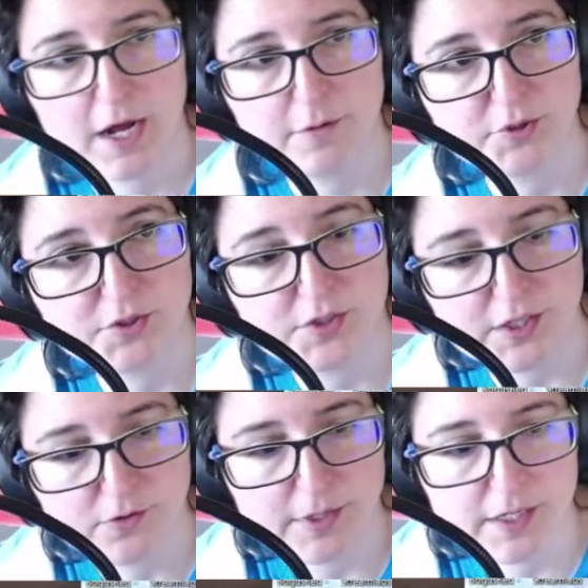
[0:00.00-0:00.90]
I will see
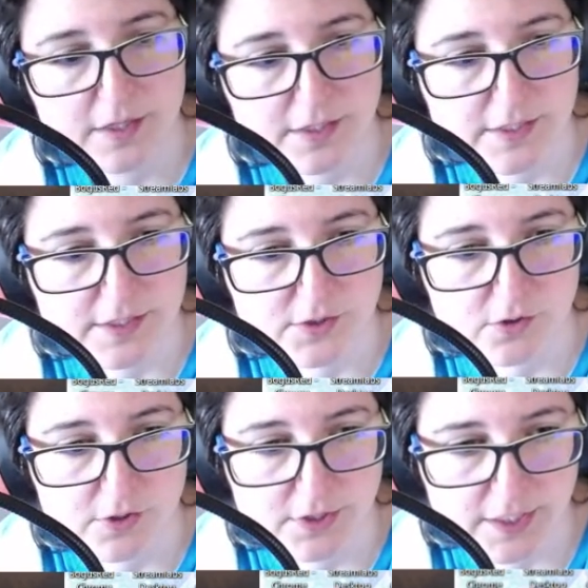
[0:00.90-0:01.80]
you in the
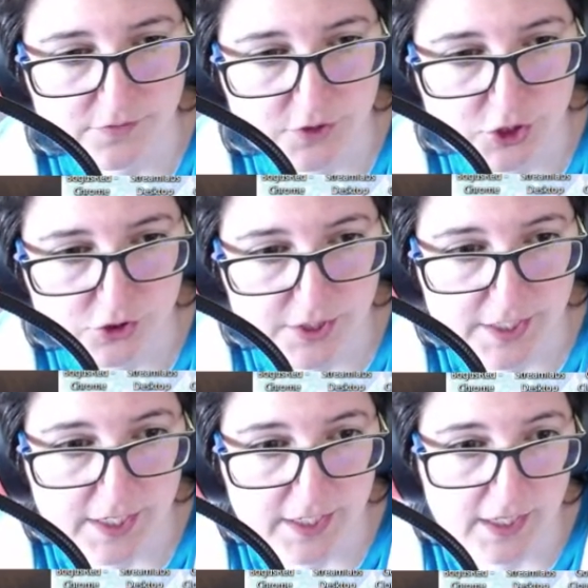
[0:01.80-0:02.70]
Discord. Thanks for
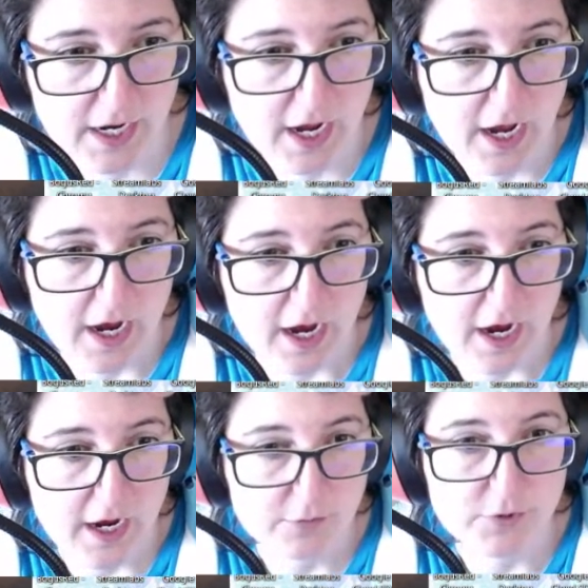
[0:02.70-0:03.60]
joining.
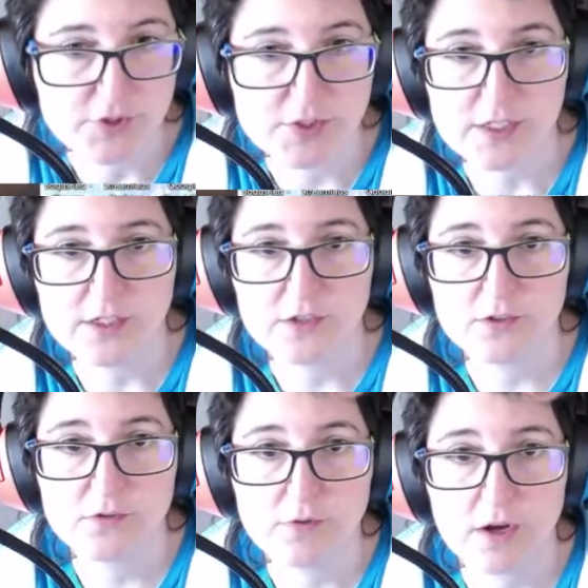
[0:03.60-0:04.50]
I will see
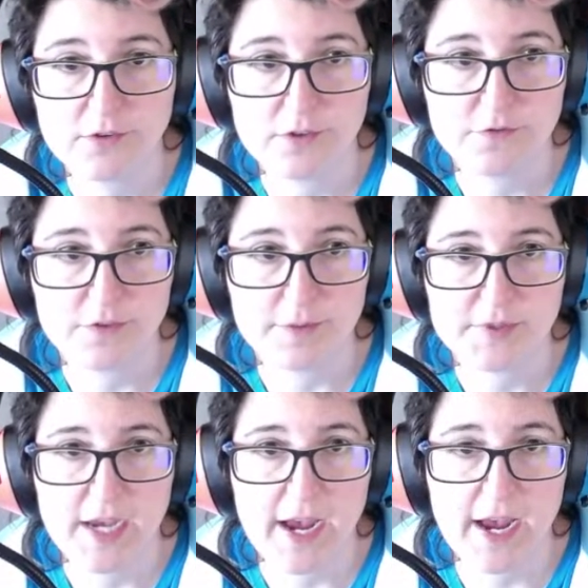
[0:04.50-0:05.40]
you on the flip
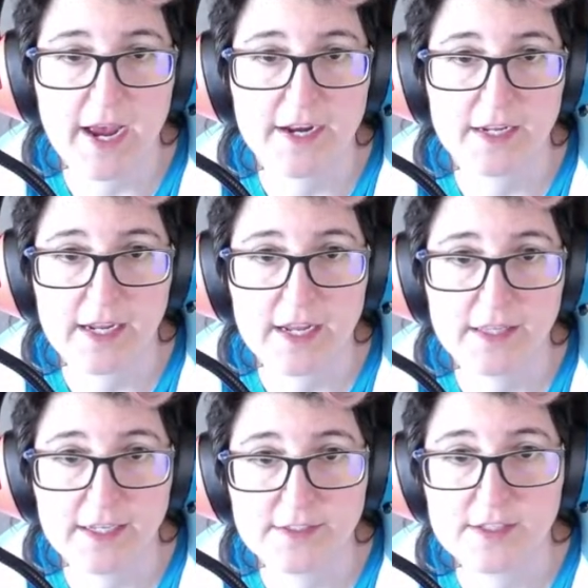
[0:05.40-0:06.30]
side. Again,
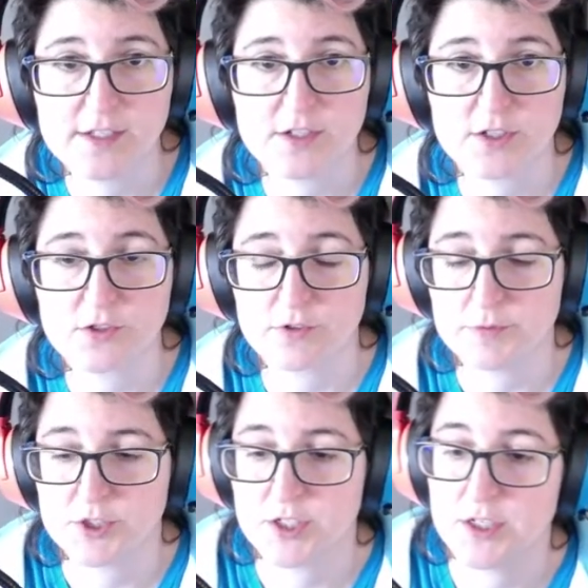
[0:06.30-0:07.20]
links in the
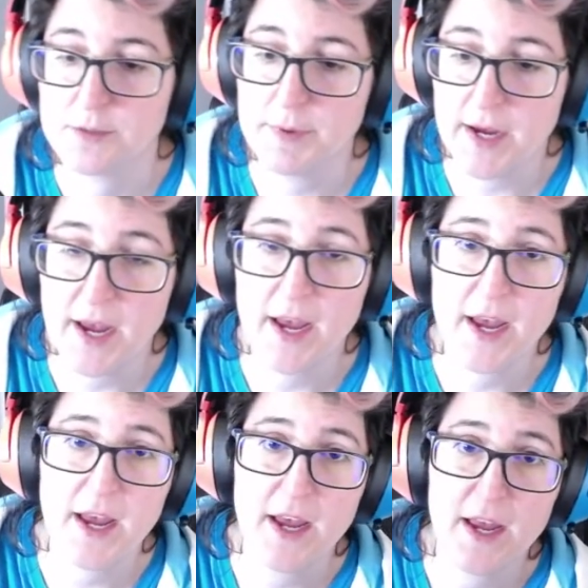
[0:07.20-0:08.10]
description.
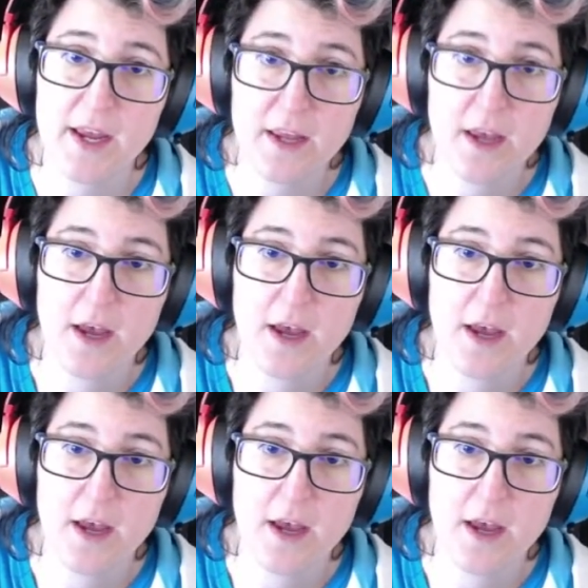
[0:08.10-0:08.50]
Bye.